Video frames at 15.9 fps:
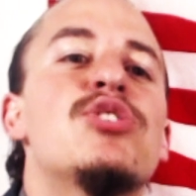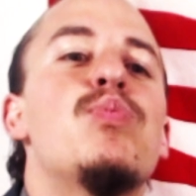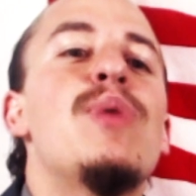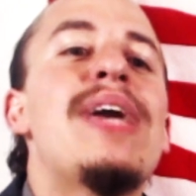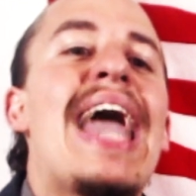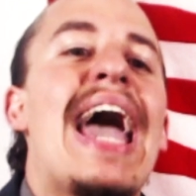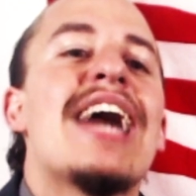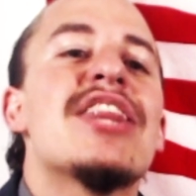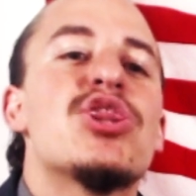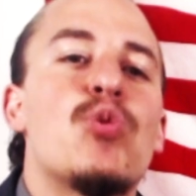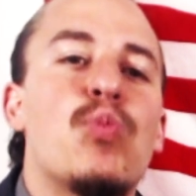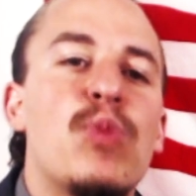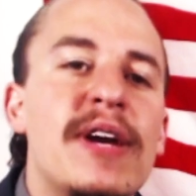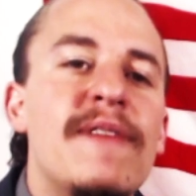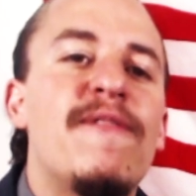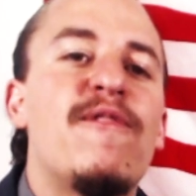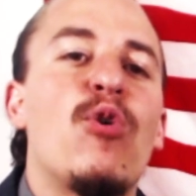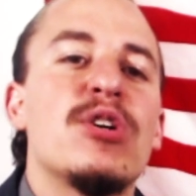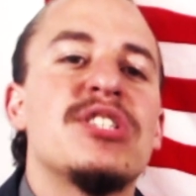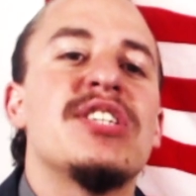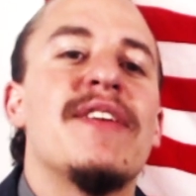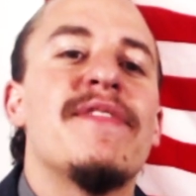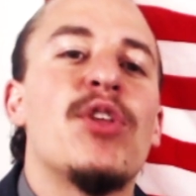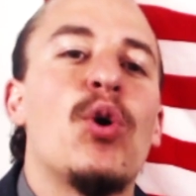we had 3/4
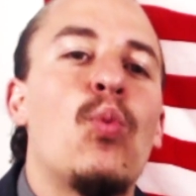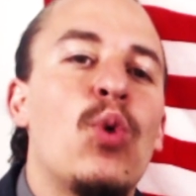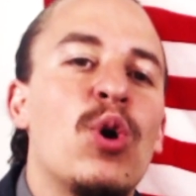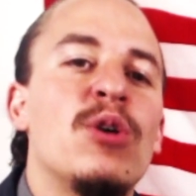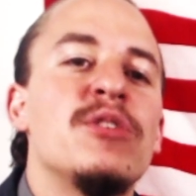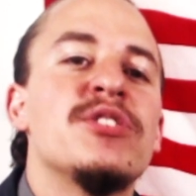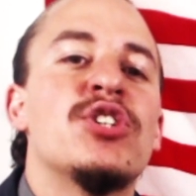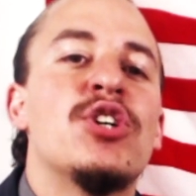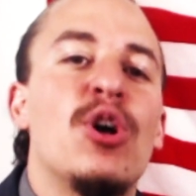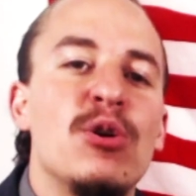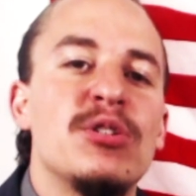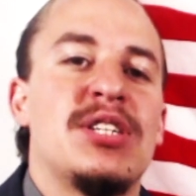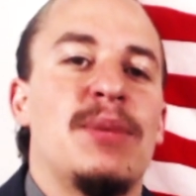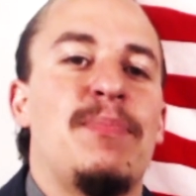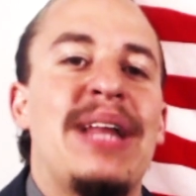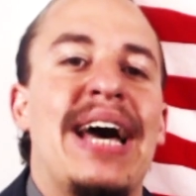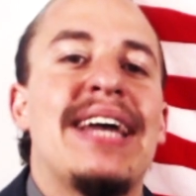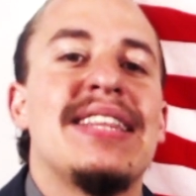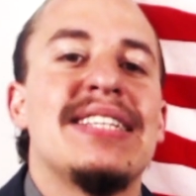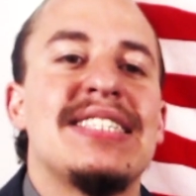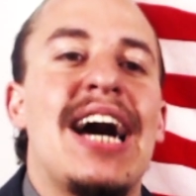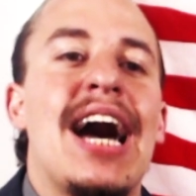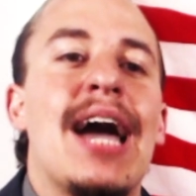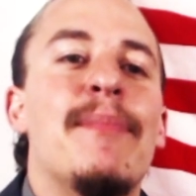of the world's gold supply at the
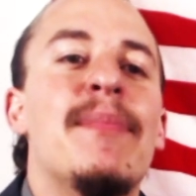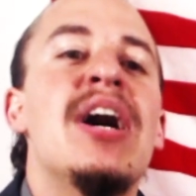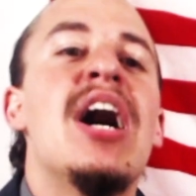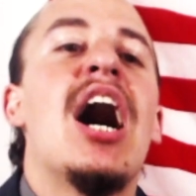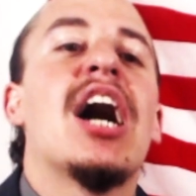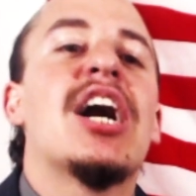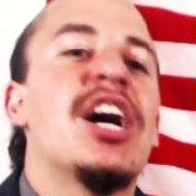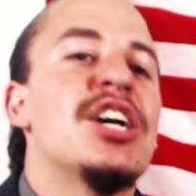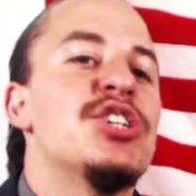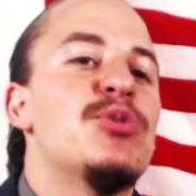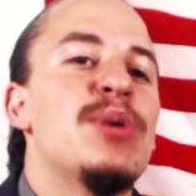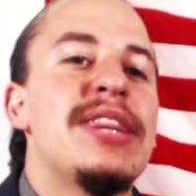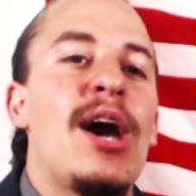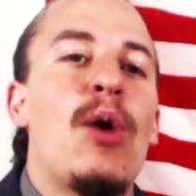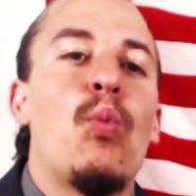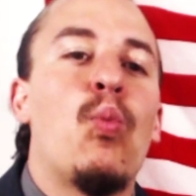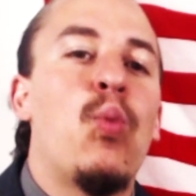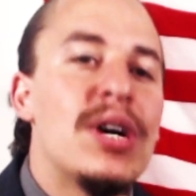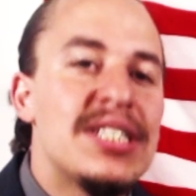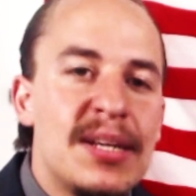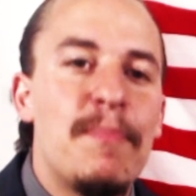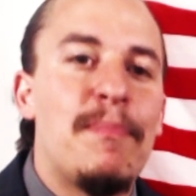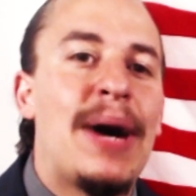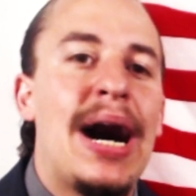time, a country that
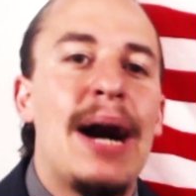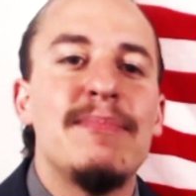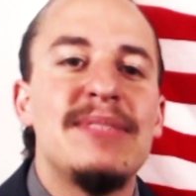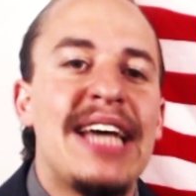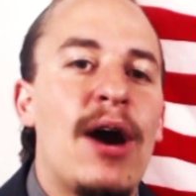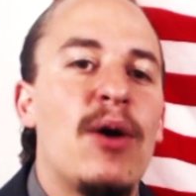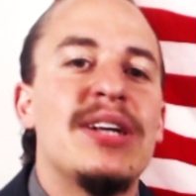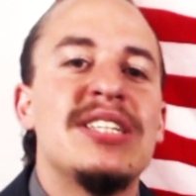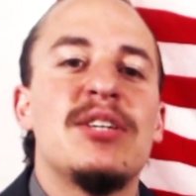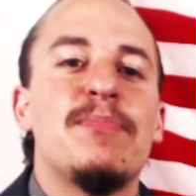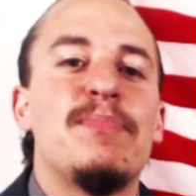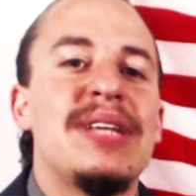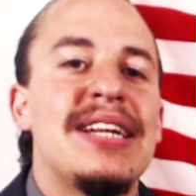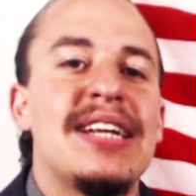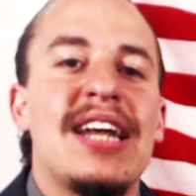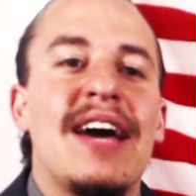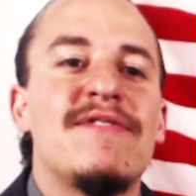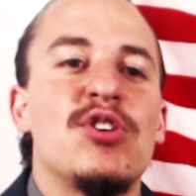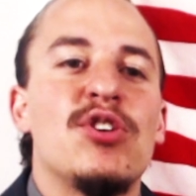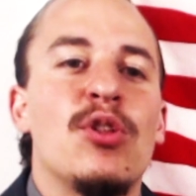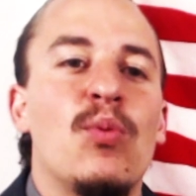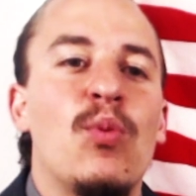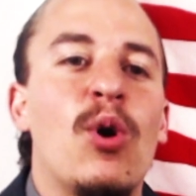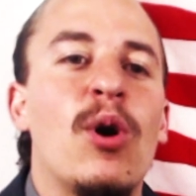wasn't bombed out and depleted after
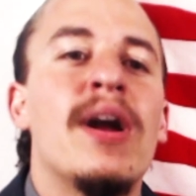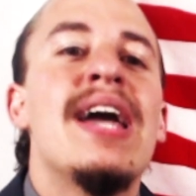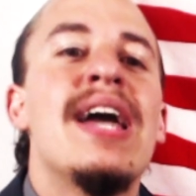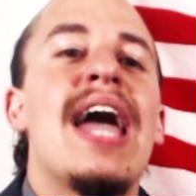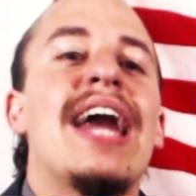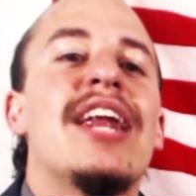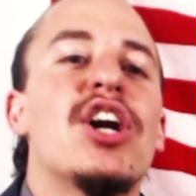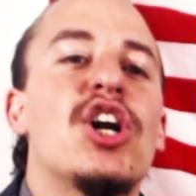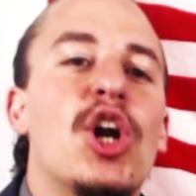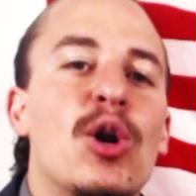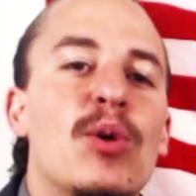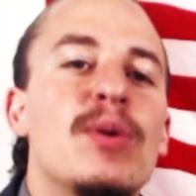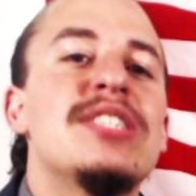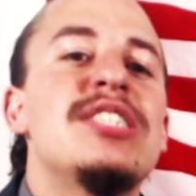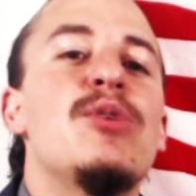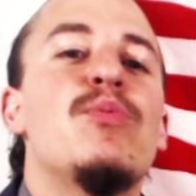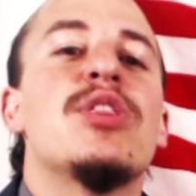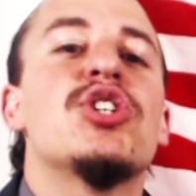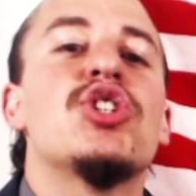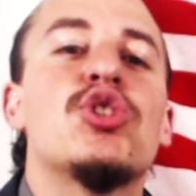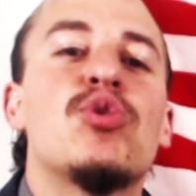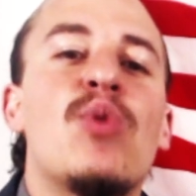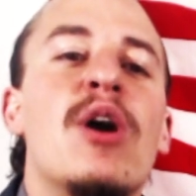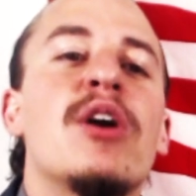the war, and a currency with the
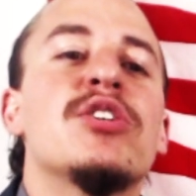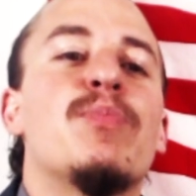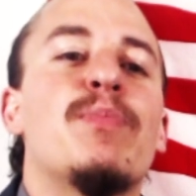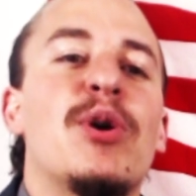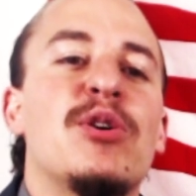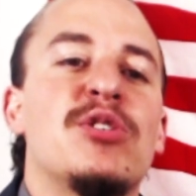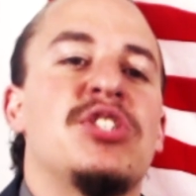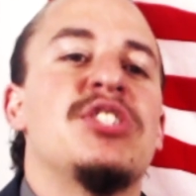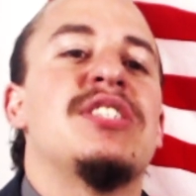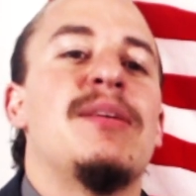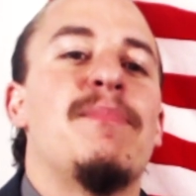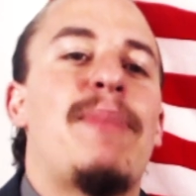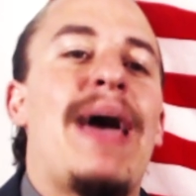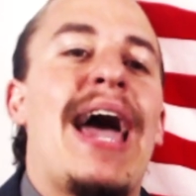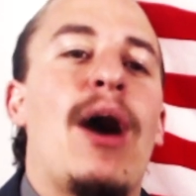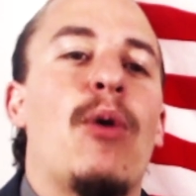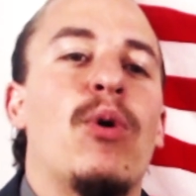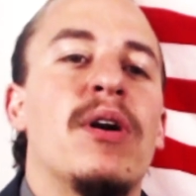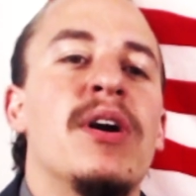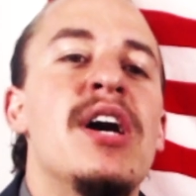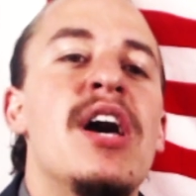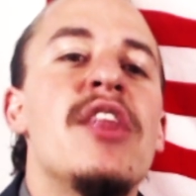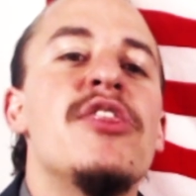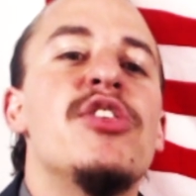strongest purchasing power,
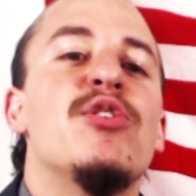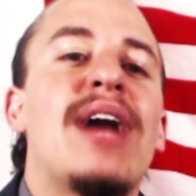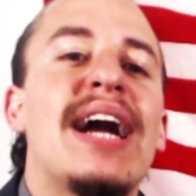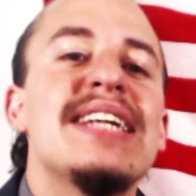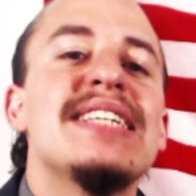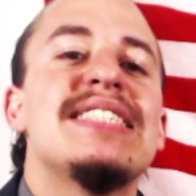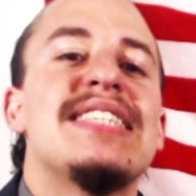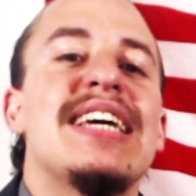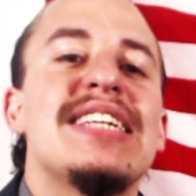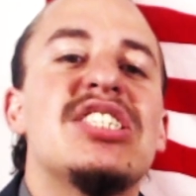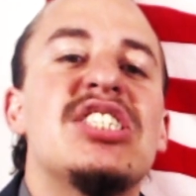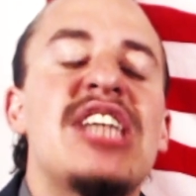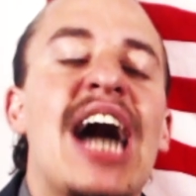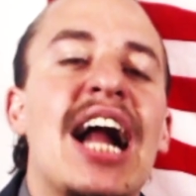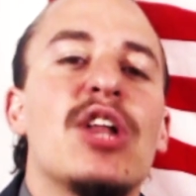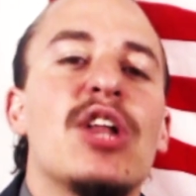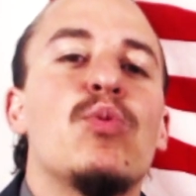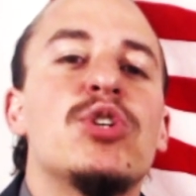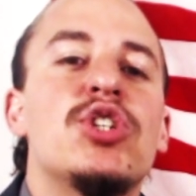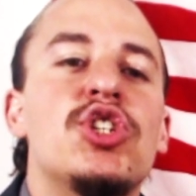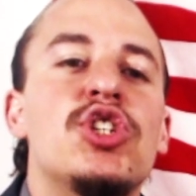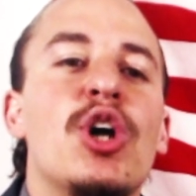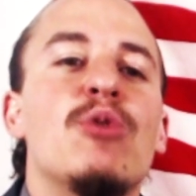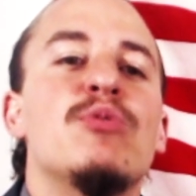the United States dollar was
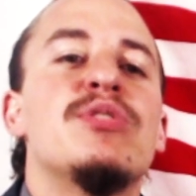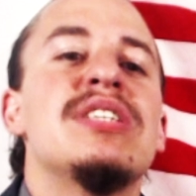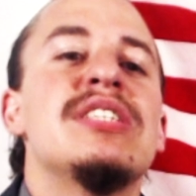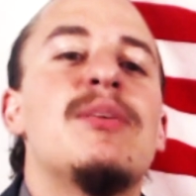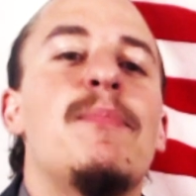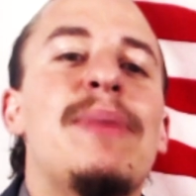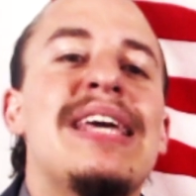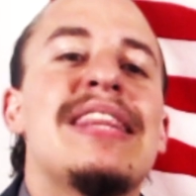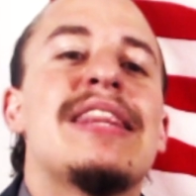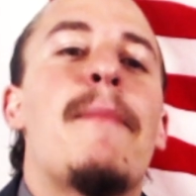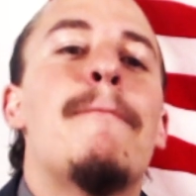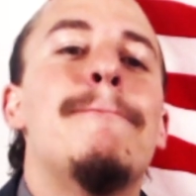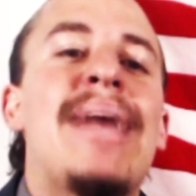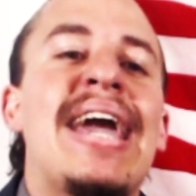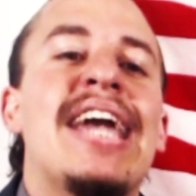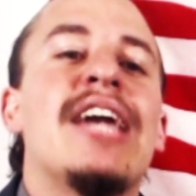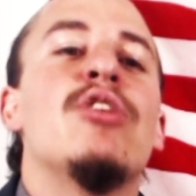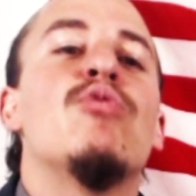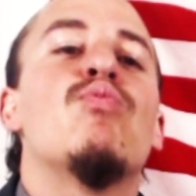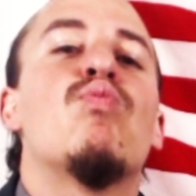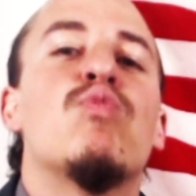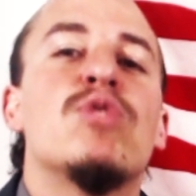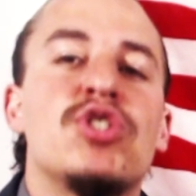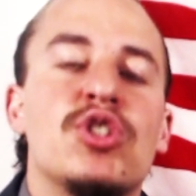chosen to be the main
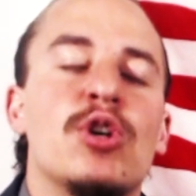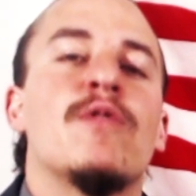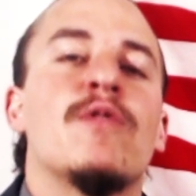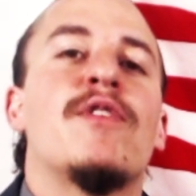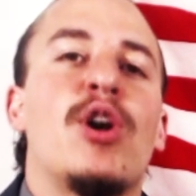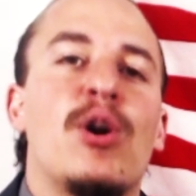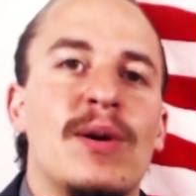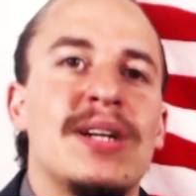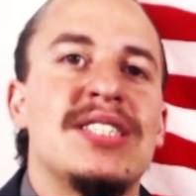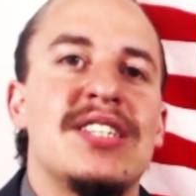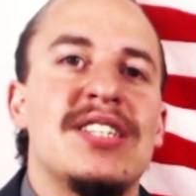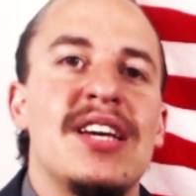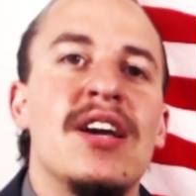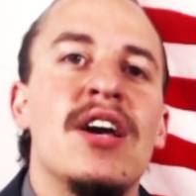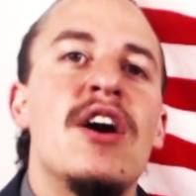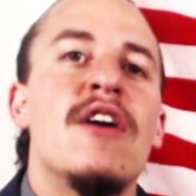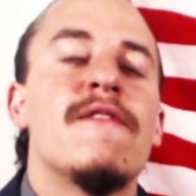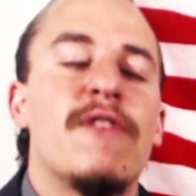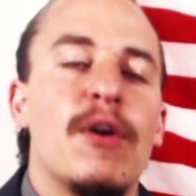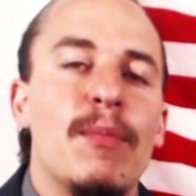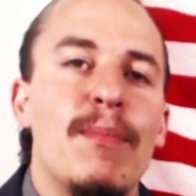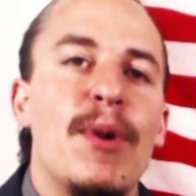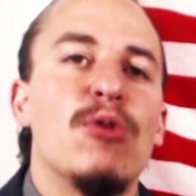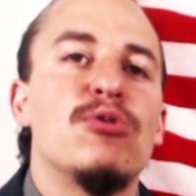reserve currency for
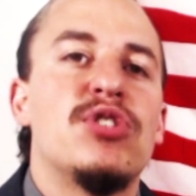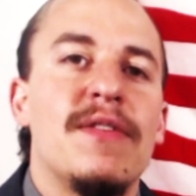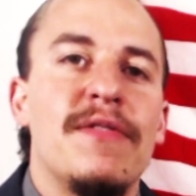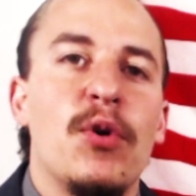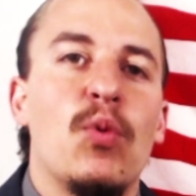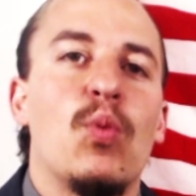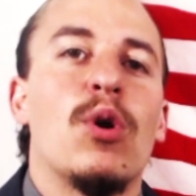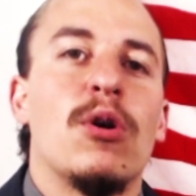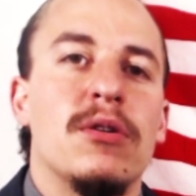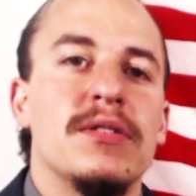most of the world.